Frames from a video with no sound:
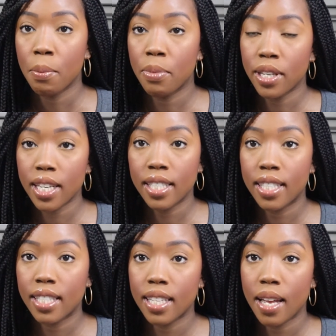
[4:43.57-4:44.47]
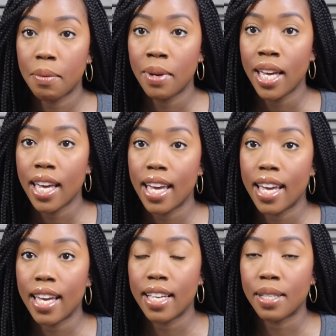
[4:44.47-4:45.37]
booking system
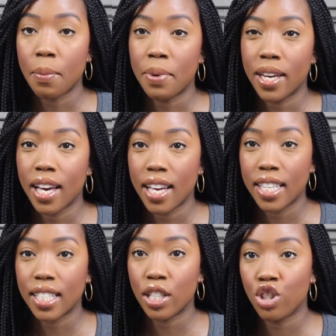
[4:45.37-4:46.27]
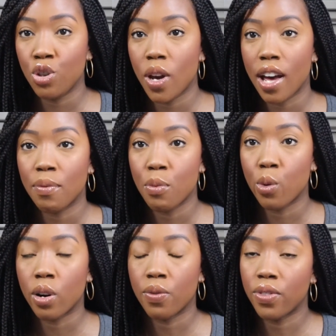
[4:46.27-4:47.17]
is because you have
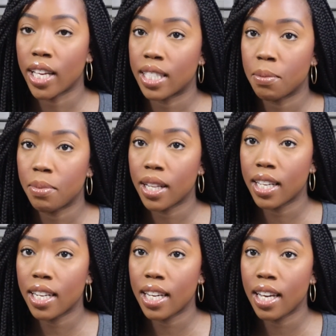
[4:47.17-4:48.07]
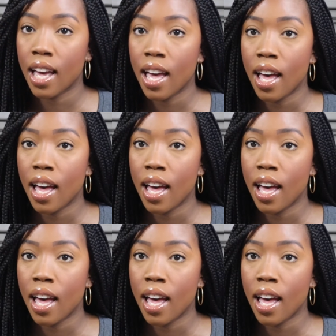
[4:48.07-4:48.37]
more flexibility.